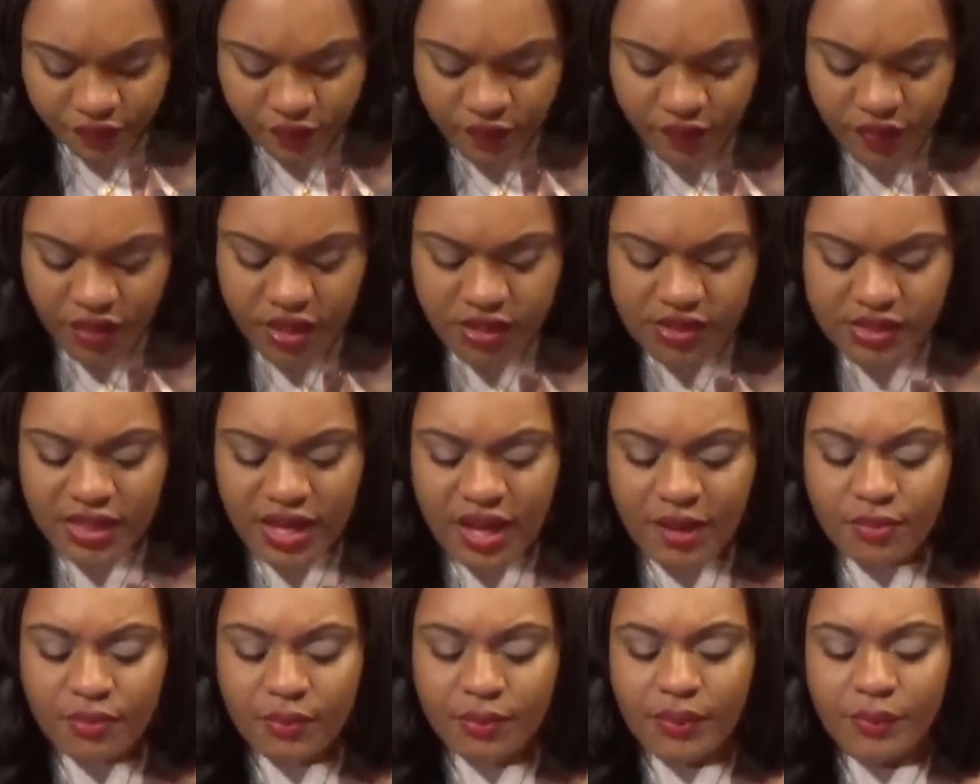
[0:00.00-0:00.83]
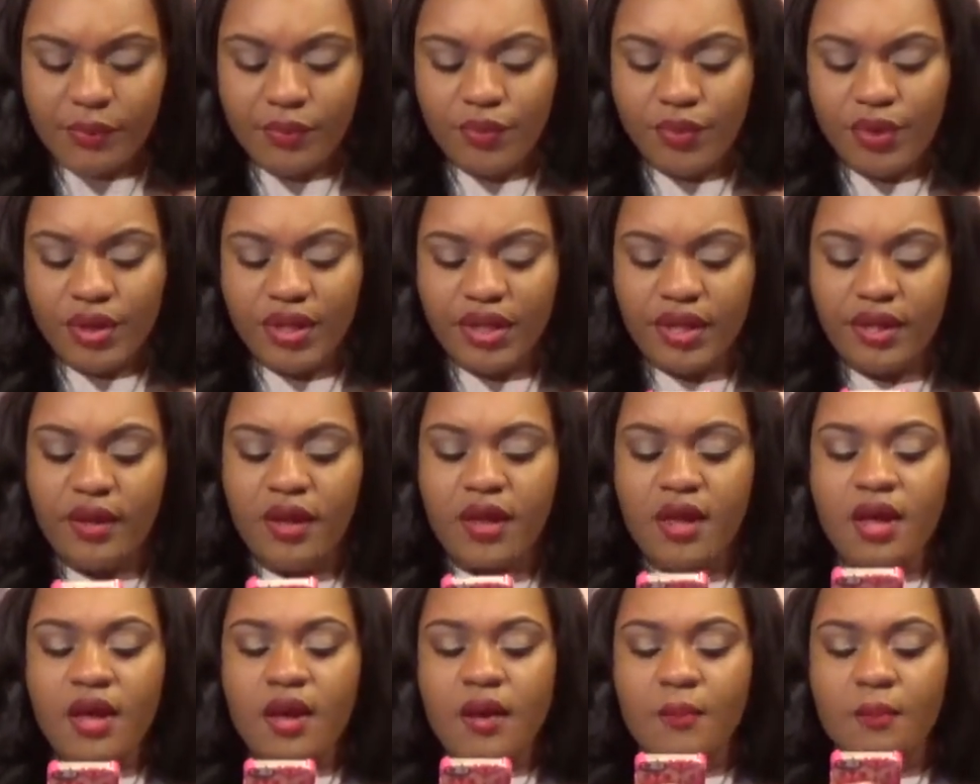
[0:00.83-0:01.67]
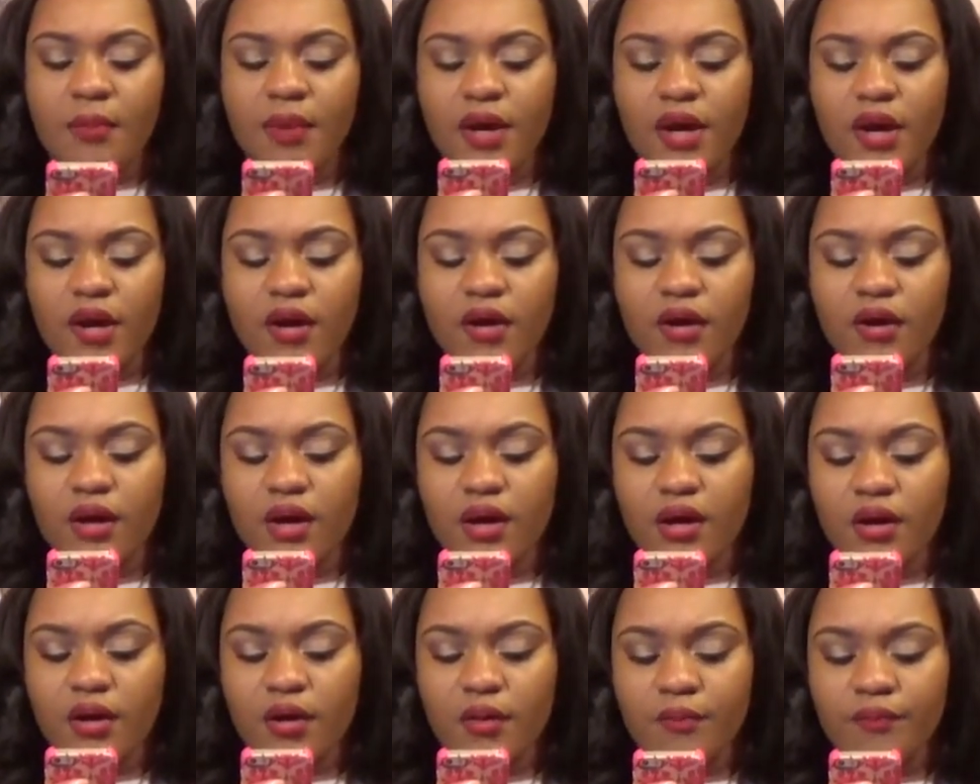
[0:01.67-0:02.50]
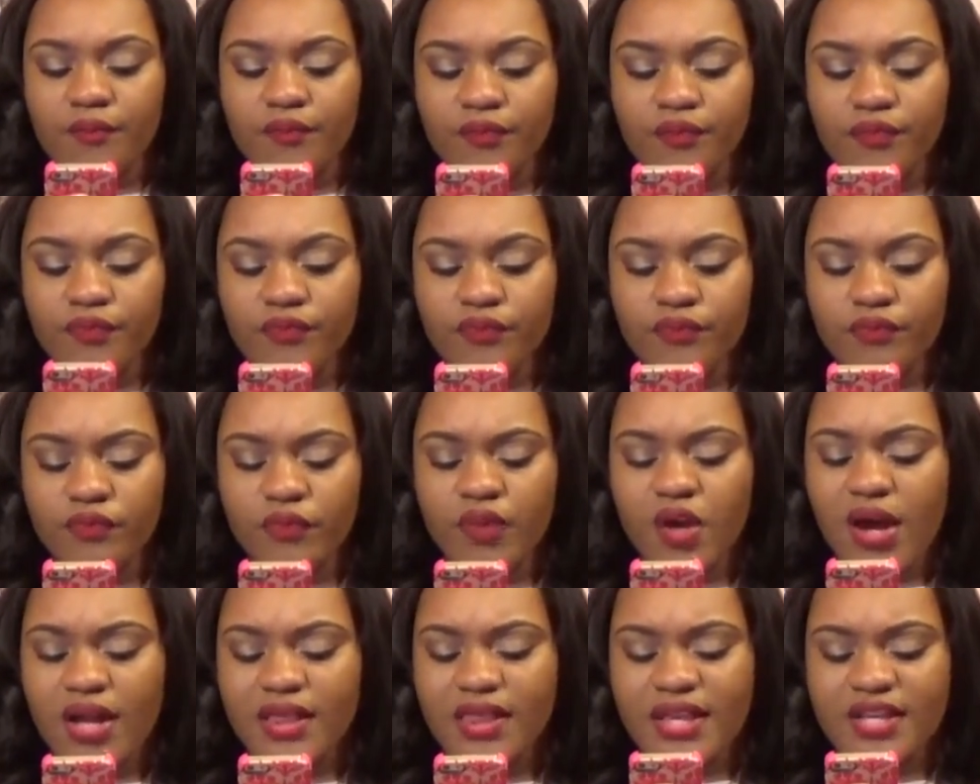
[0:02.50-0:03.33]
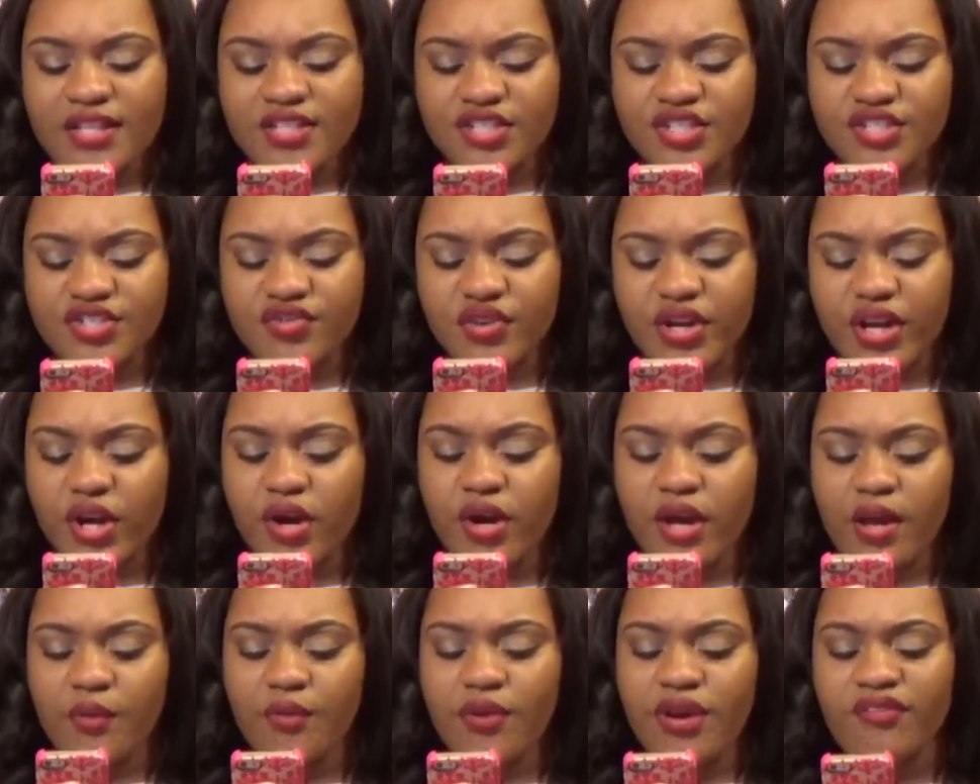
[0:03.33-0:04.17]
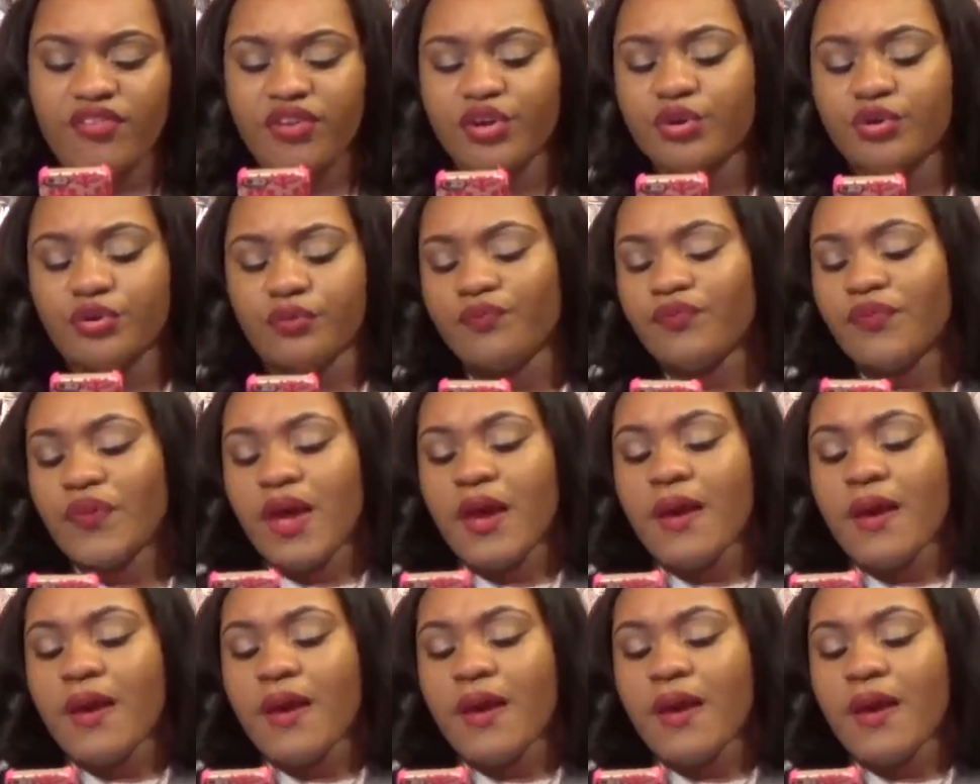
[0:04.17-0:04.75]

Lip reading: it's a couple of people on there, but no, I think it's just Drake. Okay, whatever, cool.